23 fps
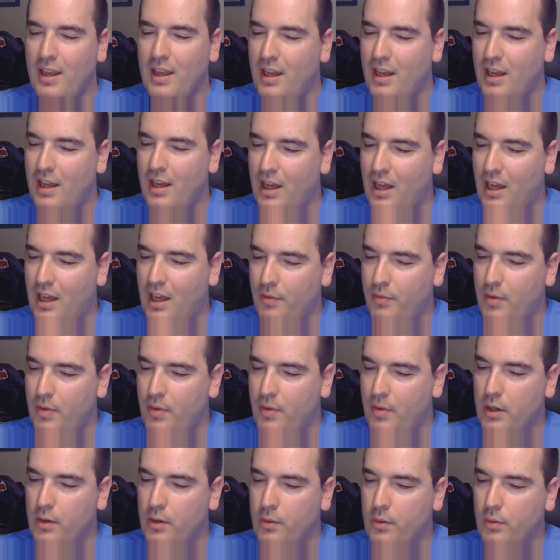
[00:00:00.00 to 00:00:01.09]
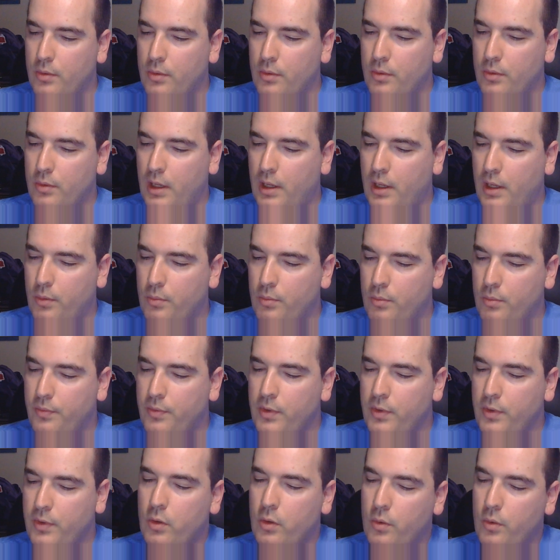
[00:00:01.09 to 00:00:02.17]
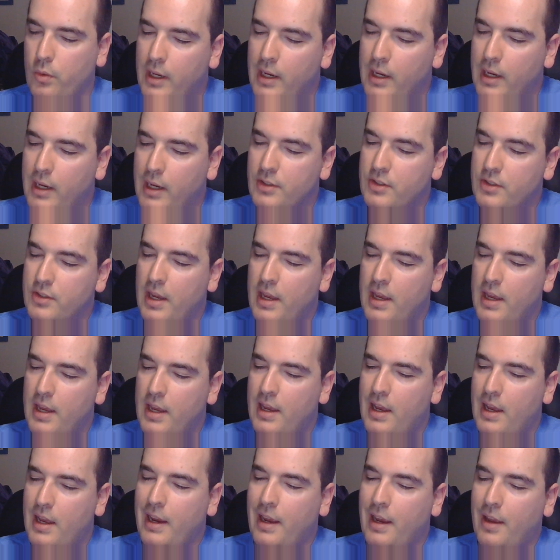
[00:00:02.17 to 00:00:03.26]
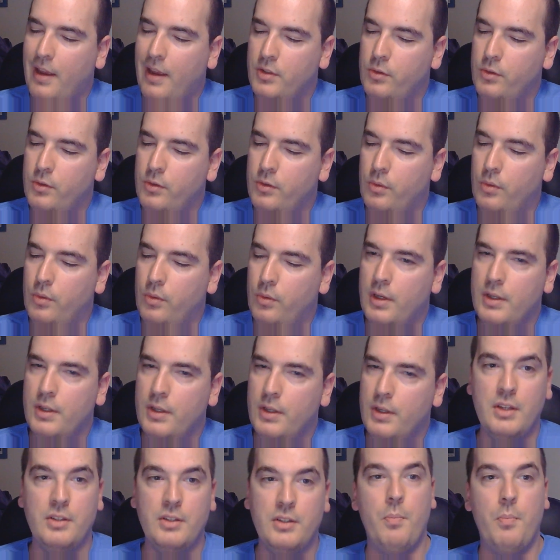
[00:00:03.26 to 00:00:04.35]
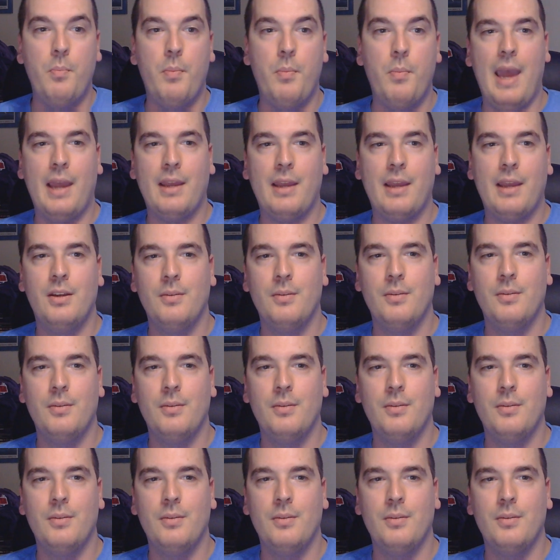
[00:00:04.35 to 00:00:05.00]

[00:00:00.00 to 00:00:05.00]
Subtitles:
if I'm going to review these, I have to send them back